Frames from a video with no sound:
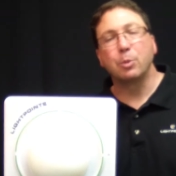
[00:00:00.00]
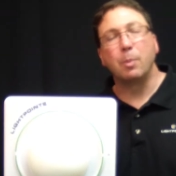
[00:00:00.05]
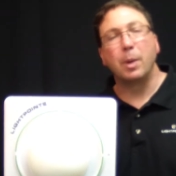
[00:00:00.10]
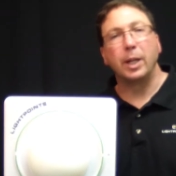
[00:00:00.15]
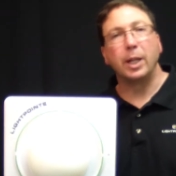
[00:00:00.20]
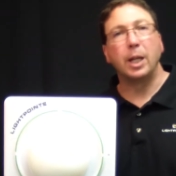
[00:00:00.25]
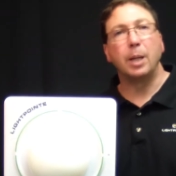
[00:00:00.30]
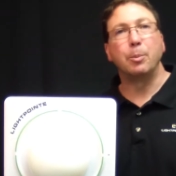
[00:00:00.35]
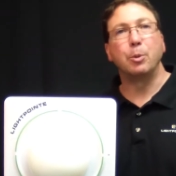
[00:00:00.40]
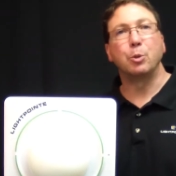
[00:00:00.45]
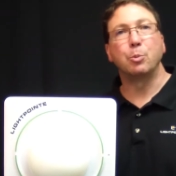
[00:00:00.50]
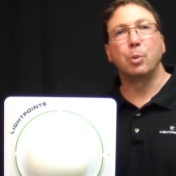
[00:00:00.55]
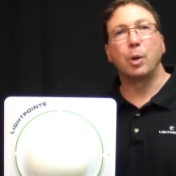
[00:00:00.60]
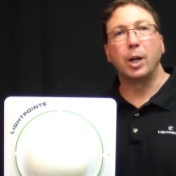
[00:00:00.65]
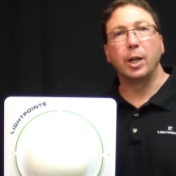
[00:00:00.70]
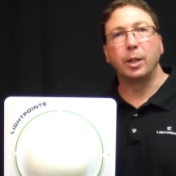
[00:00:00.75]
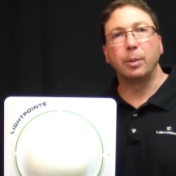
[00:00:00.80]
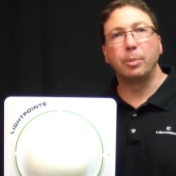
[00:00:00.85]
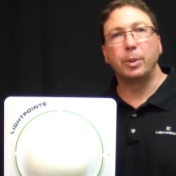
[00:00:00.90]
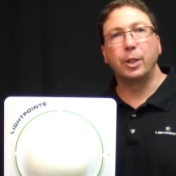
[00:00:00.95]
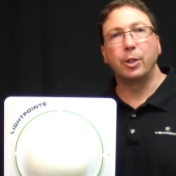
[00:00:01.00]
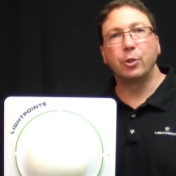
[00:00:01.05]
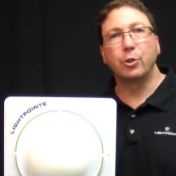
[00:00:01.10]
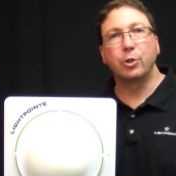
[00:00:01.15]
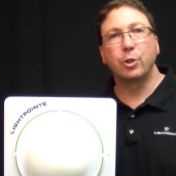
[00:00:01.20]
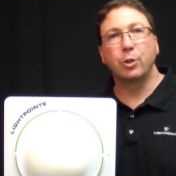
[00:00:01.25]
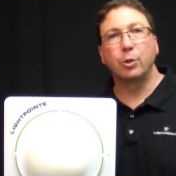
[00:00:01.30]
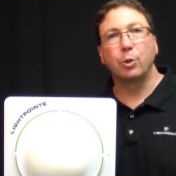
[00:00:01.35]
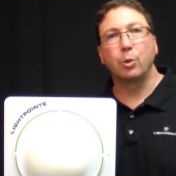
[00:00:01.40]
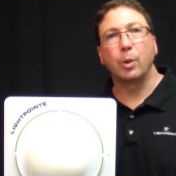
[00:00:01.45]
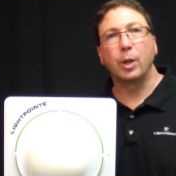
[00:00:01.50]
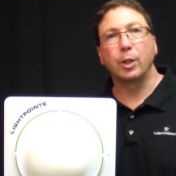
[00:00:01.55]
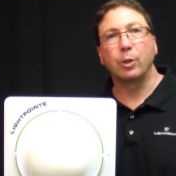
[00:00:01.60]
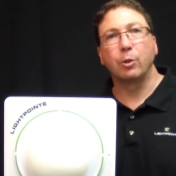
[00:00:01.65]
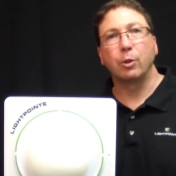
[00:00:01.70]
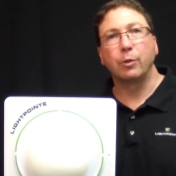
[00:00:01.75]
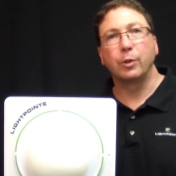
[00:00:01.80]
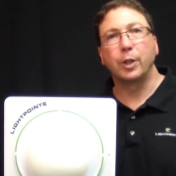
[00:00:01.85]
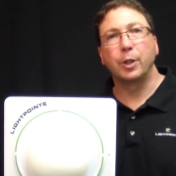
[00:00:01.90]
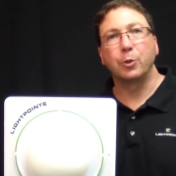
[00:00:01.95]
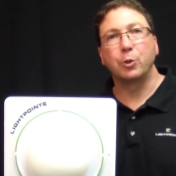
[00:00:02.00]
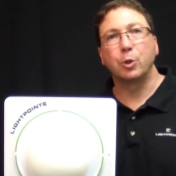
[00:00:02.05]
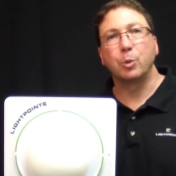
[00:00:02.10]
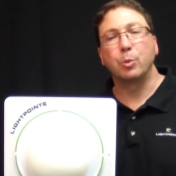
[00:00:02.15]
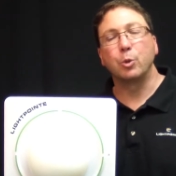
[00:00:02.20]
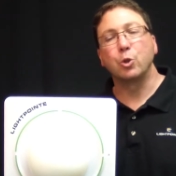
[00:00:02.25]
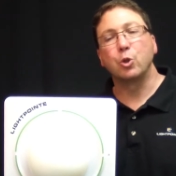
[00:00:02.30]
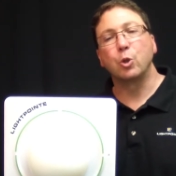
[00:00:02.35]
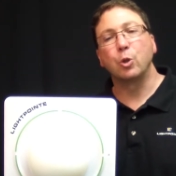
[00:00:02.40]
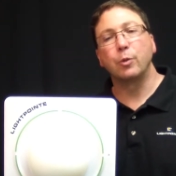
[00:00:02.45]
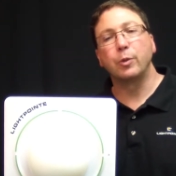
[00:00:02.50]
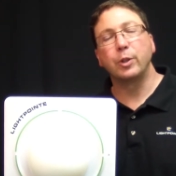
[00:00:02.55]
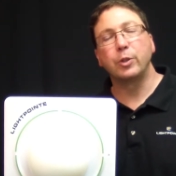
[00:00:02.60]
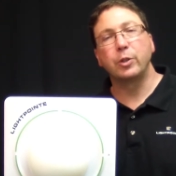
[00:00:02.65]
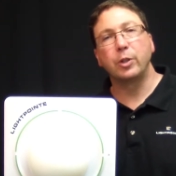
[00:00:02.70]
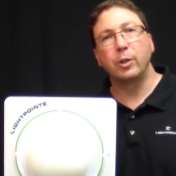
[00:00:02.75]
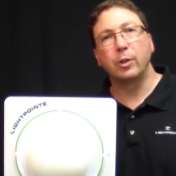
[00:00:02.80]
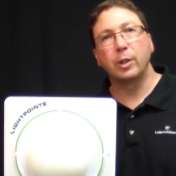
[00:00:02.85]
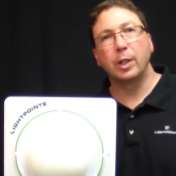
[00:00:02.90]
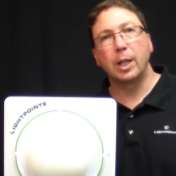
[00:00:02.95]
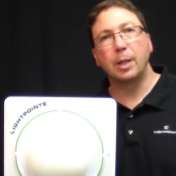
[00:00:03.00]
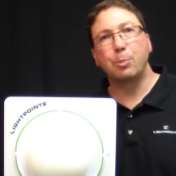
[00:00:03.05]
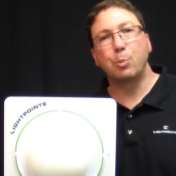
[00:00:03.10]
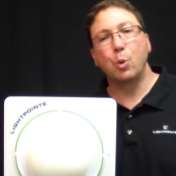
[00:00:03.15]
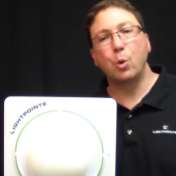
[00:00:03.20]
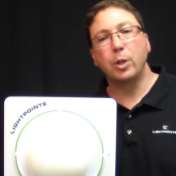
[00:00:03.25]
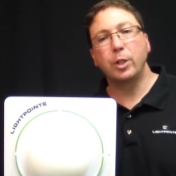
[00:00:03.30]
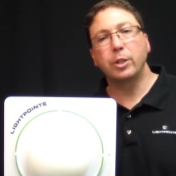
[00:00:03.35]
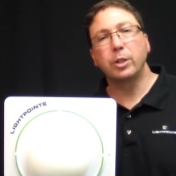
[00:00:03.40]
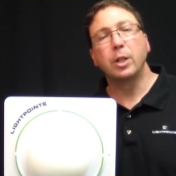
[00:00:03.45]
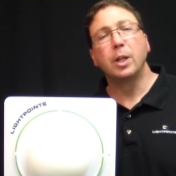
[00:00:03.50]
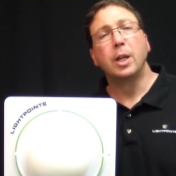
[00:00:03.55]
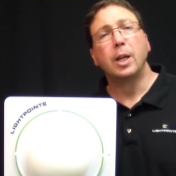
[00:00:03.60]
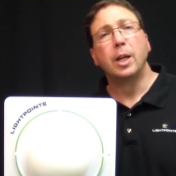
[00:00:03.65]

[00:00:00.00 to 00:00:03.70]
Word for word: My name is Brian Petersil, Director of Customer Service here at LightPointe.